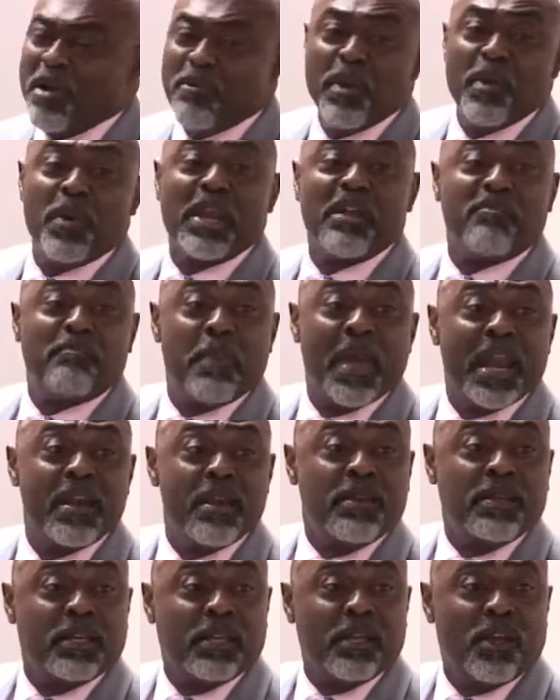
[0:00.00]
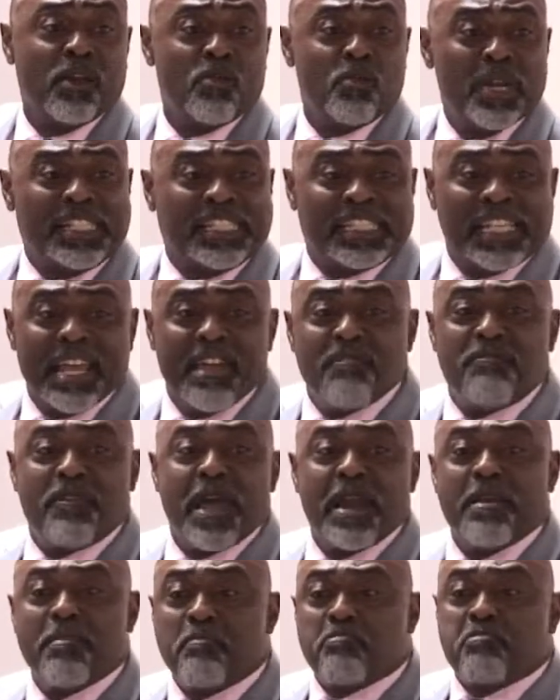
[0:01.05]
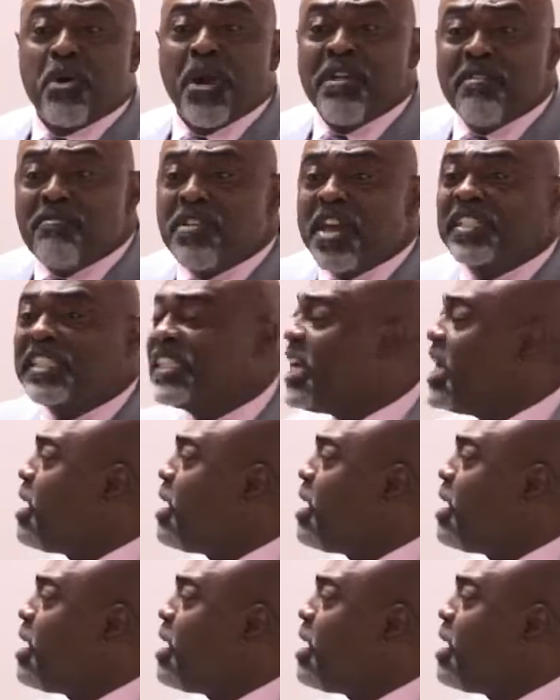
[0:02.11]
we would have been receiving previously